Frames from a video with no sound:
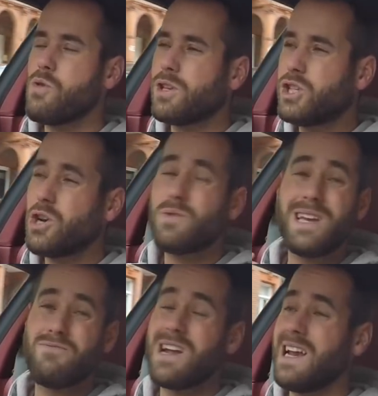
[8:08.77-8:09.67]
The jury
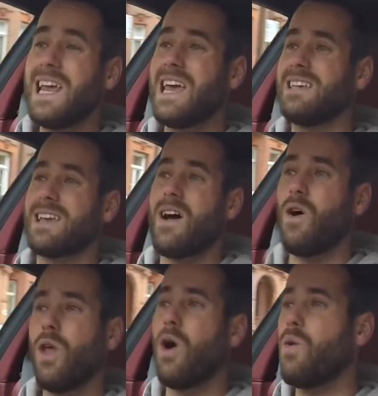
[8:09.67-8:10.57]
really is out
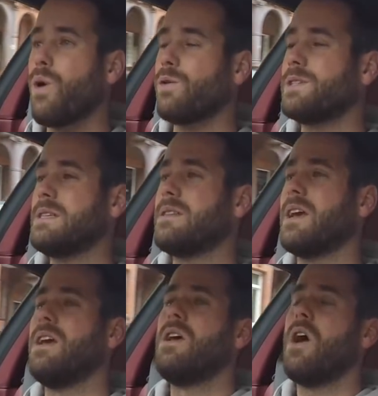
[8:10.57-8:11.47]
on the whole warranty thing.